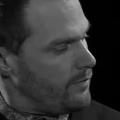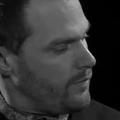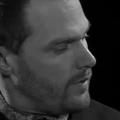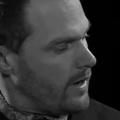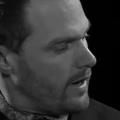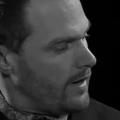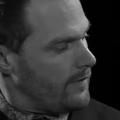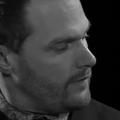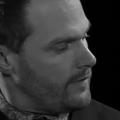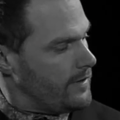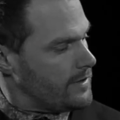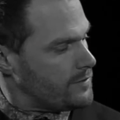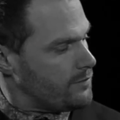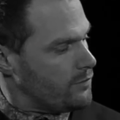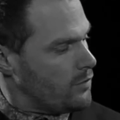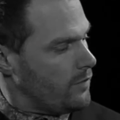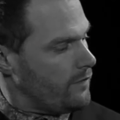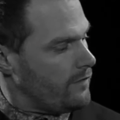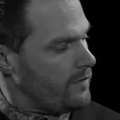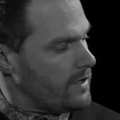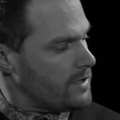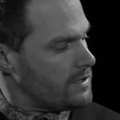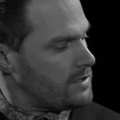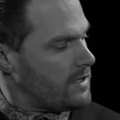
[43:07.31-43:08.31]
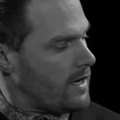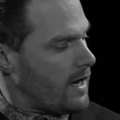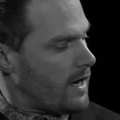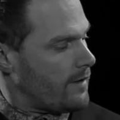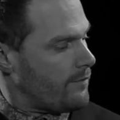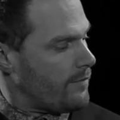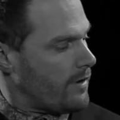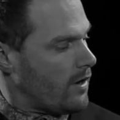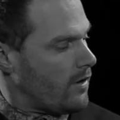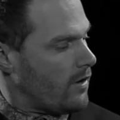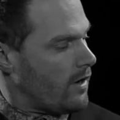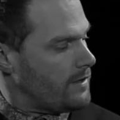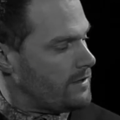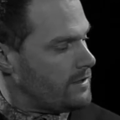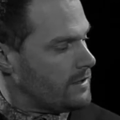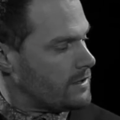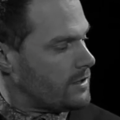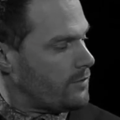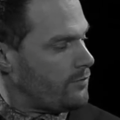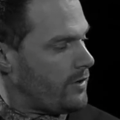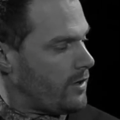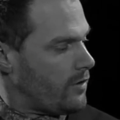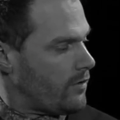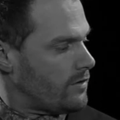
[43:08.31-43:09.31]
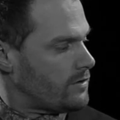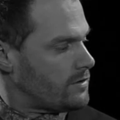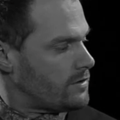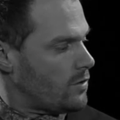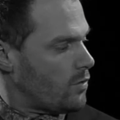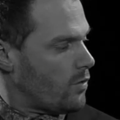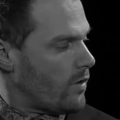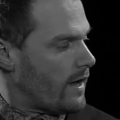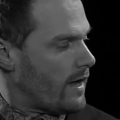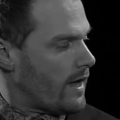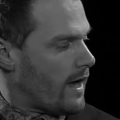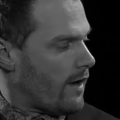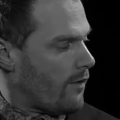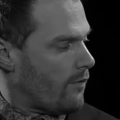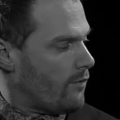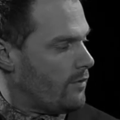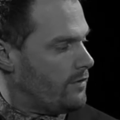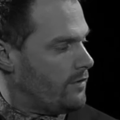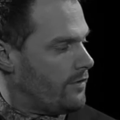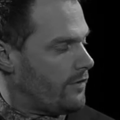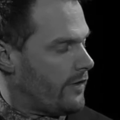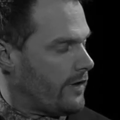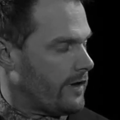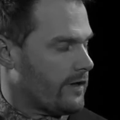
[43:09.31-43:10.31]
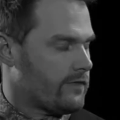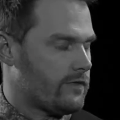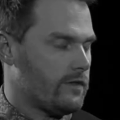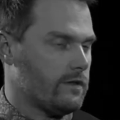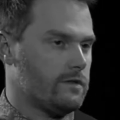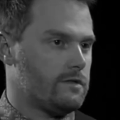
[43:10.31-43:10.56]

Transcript: but this movie is not about a disappearance the way I would think